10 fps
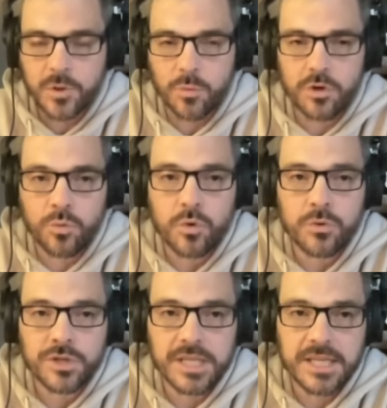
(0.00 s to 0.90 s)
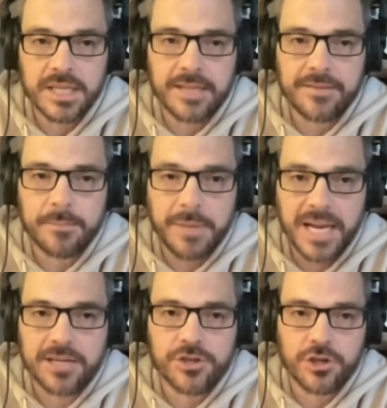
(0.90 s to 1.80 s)
wounded in the
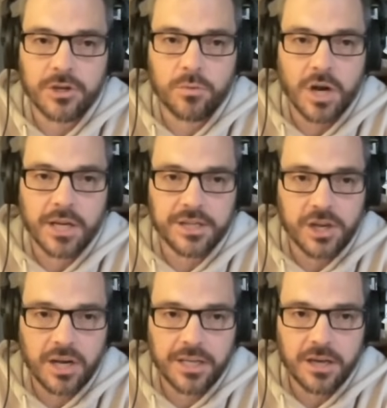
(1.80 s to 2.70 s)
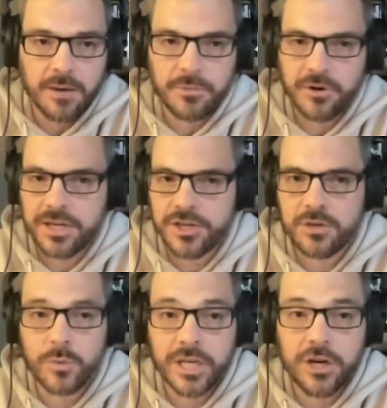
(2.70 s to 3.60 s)
pager and walkie-talkie
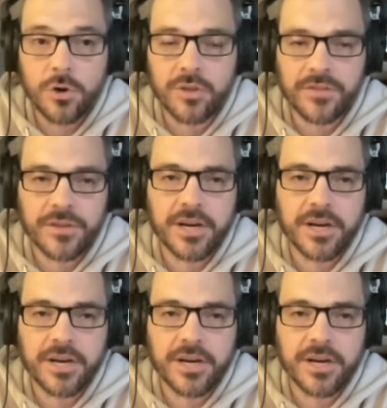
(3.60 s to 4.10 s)
operation. We know that the